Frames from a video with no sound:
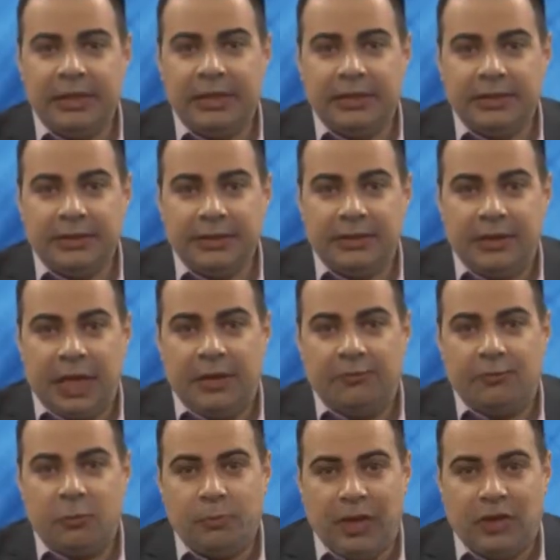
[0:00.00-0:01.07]
is the
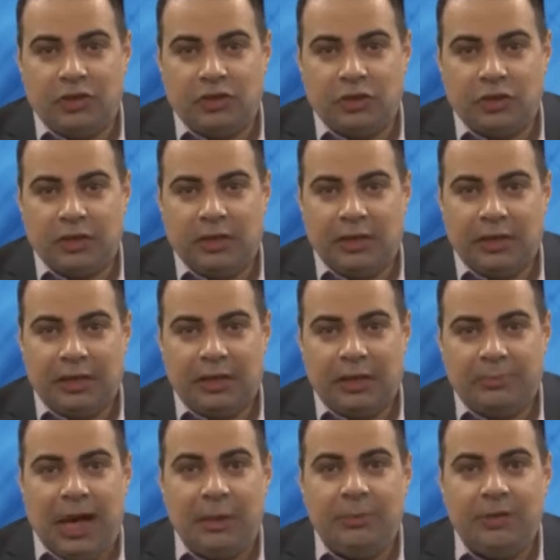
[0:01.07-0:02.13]
information that the
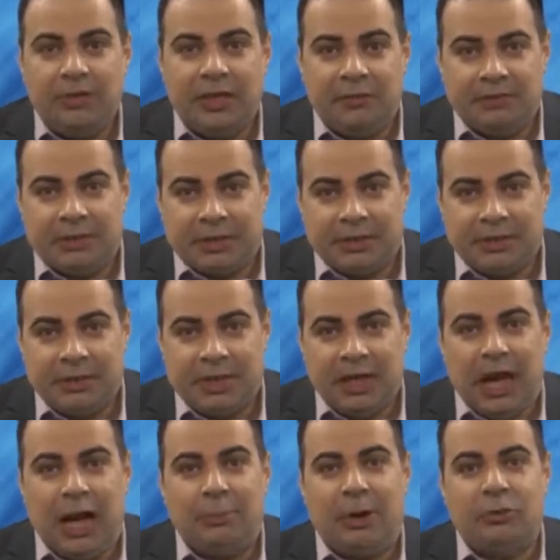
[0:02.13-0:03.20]
Bible gives us
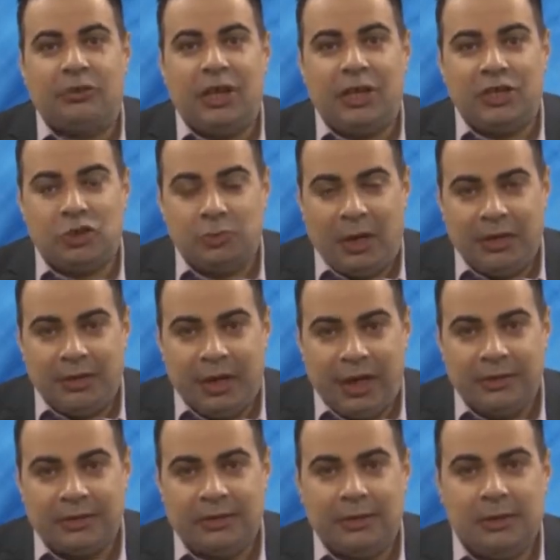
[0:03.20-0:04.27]
about the
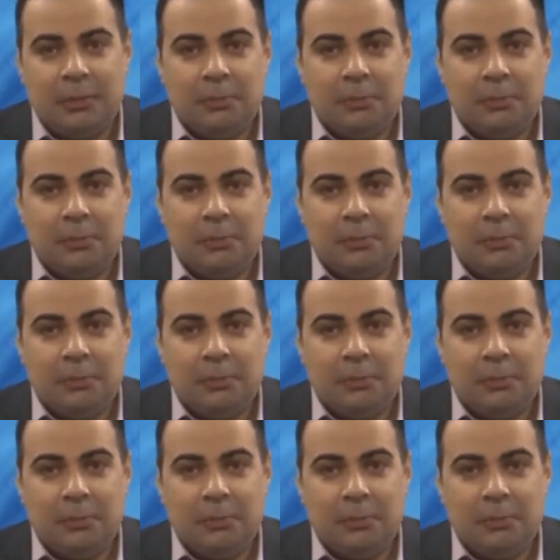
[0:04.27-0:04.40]
Ishmaelites